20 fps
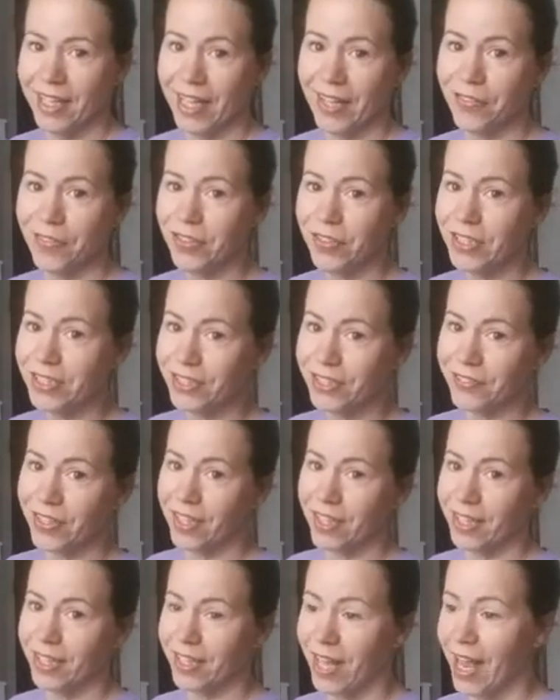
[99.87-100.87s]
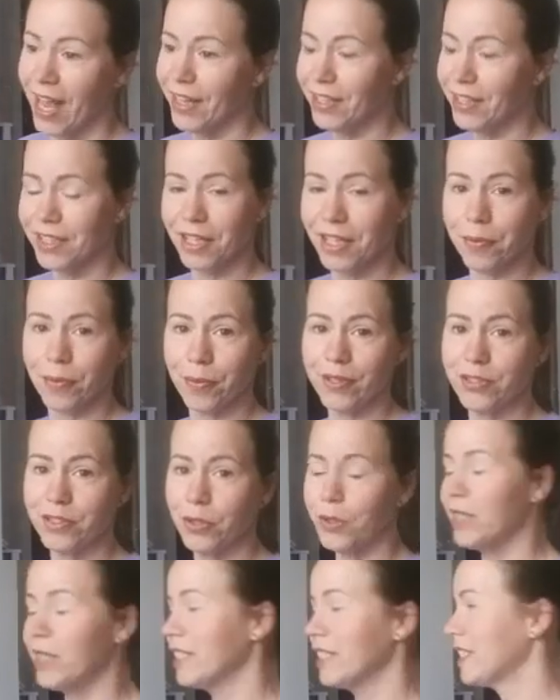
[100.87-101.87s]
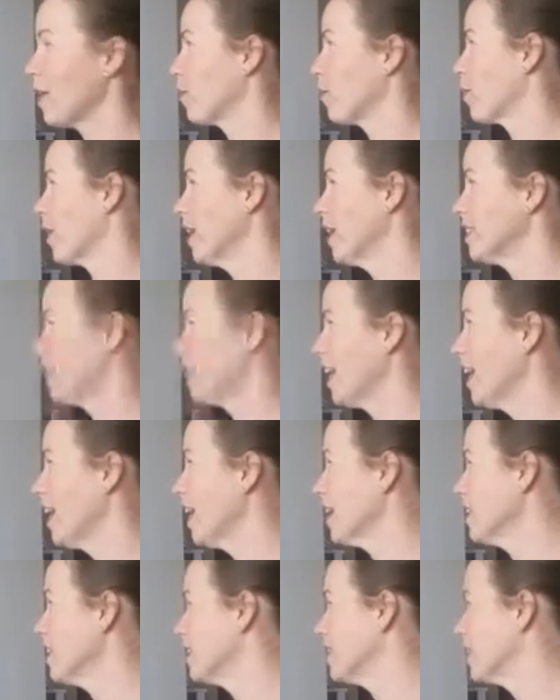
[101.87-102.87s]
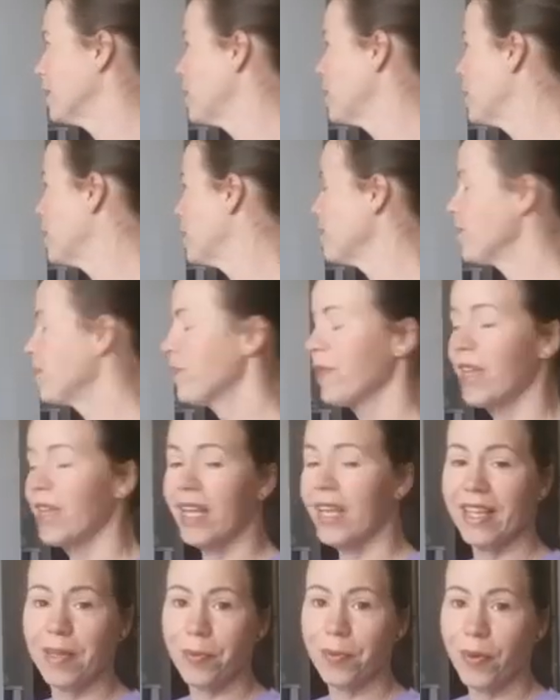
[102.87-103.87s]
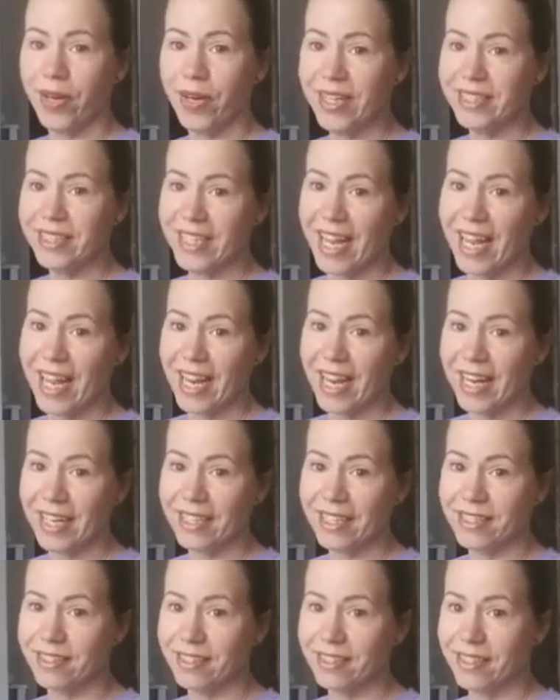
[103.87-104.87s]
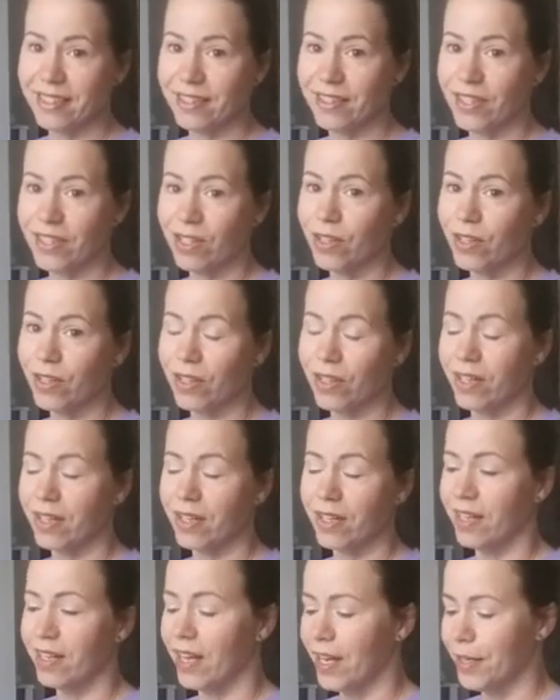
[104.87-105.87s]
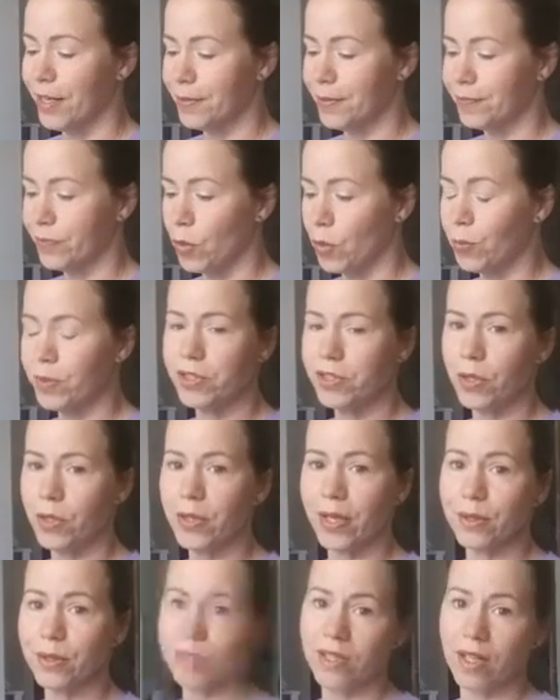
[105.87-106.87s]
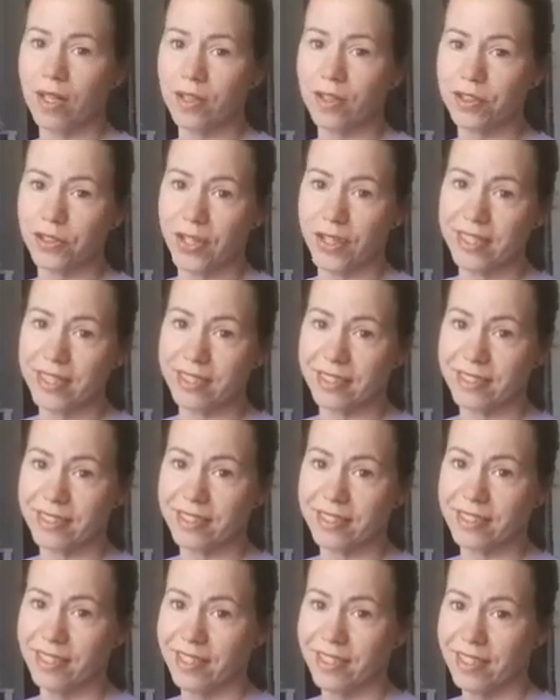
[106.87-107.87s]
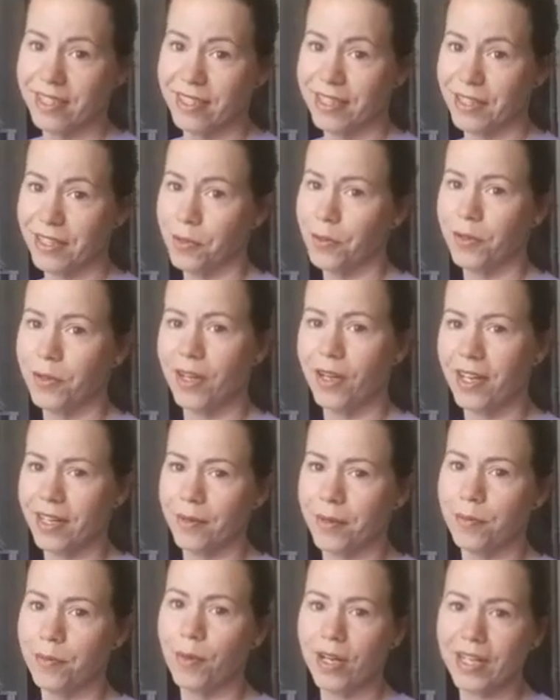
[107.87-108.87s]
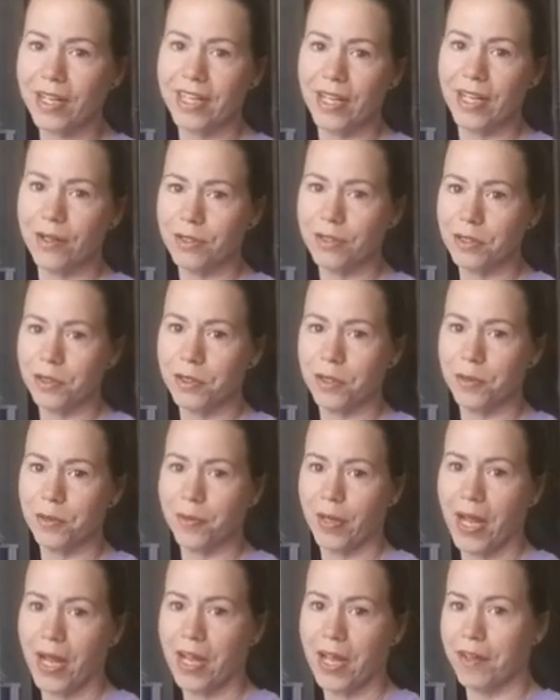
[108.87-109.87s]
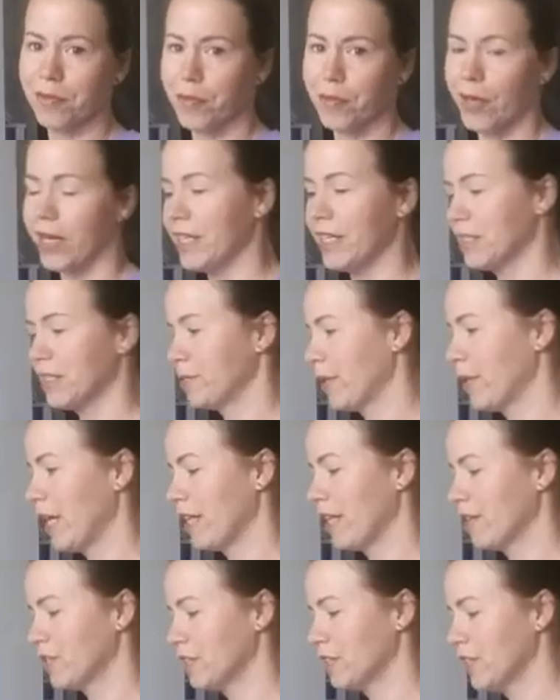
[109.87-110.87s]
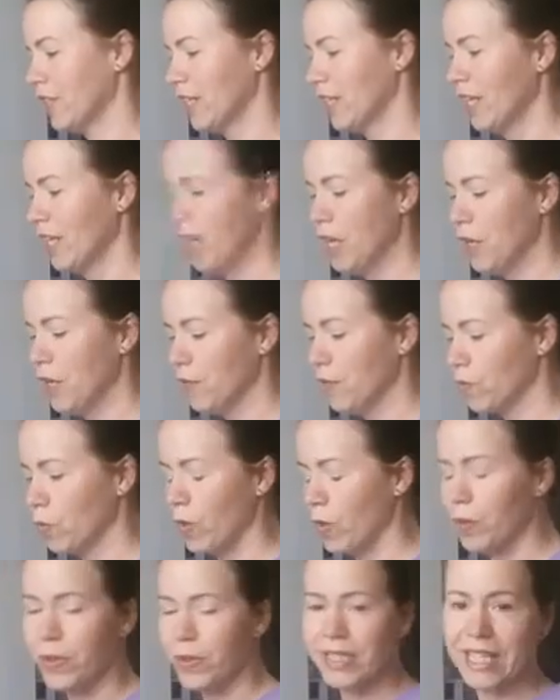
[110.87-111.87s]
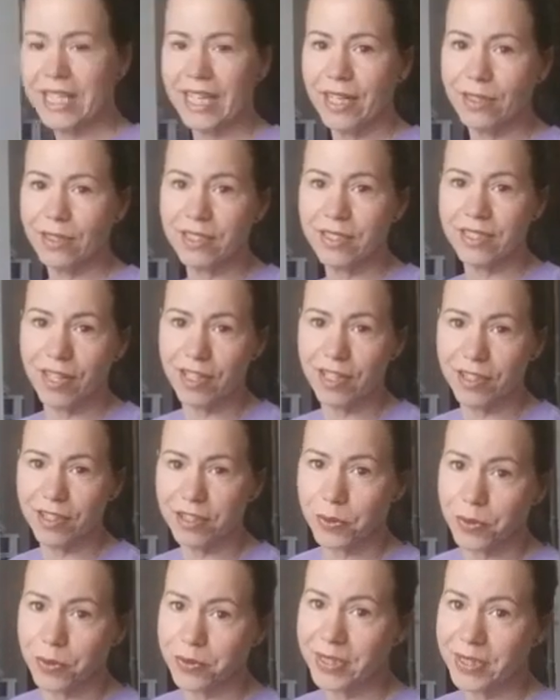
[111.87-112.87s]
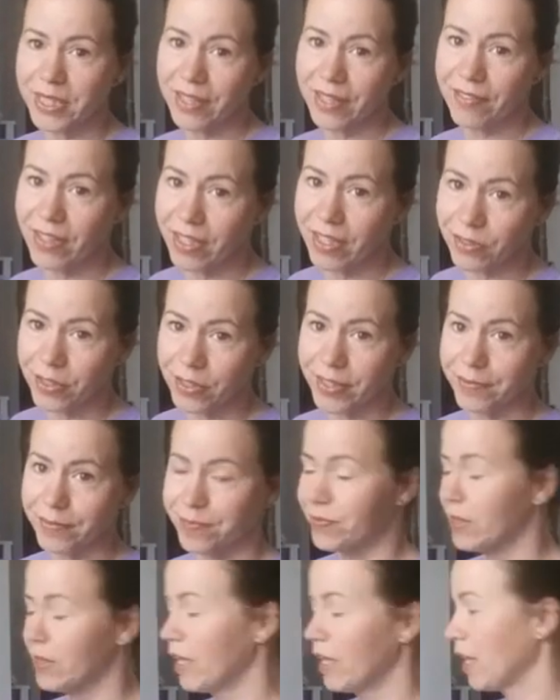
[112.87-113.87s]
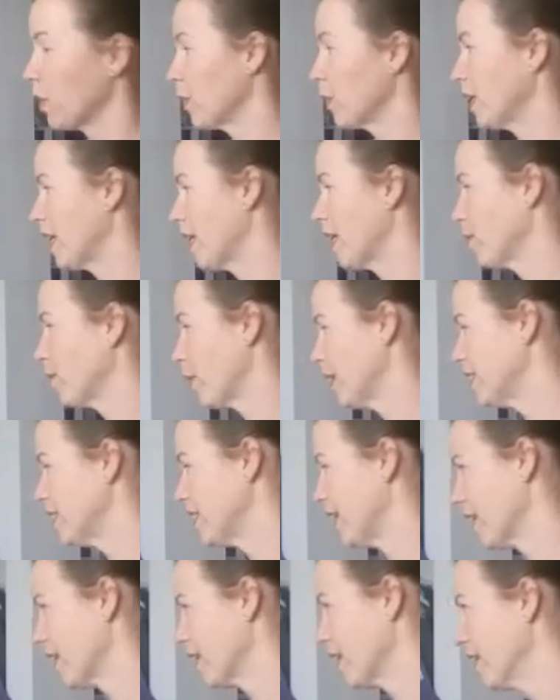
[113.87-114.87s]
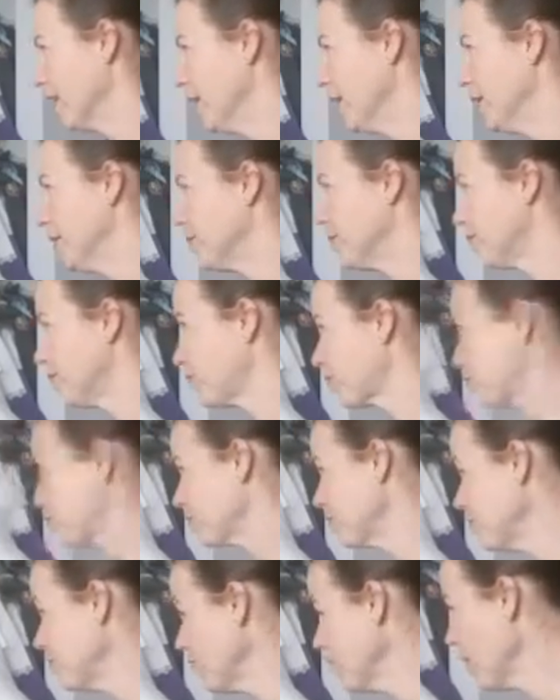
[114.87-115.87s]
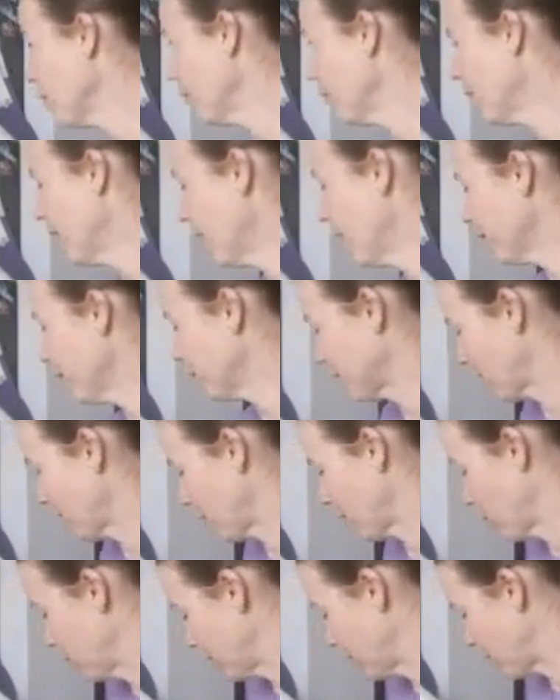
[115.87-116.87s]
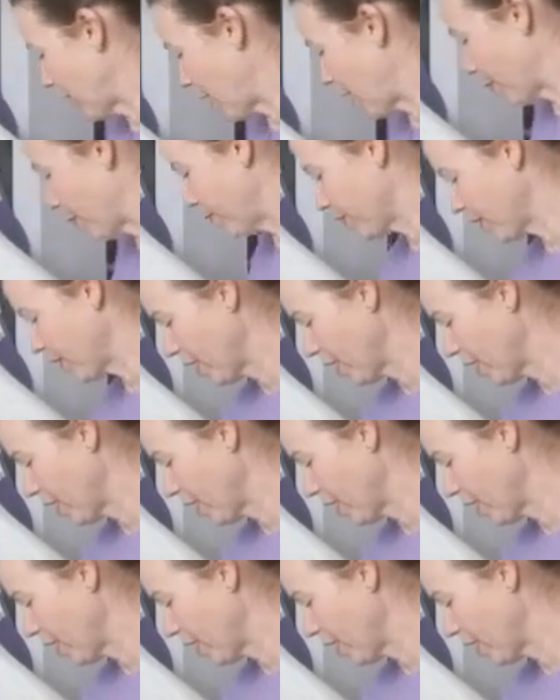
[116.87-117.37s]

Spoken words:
And first of all, I looked at the 2 of these have price tags, and the price tags, they're almost $2,000 dresses. They're not marked down to about half price, but they're still, one was $1,000, one was $1,100, the other one didn't have price tag. But I was like, holy crap.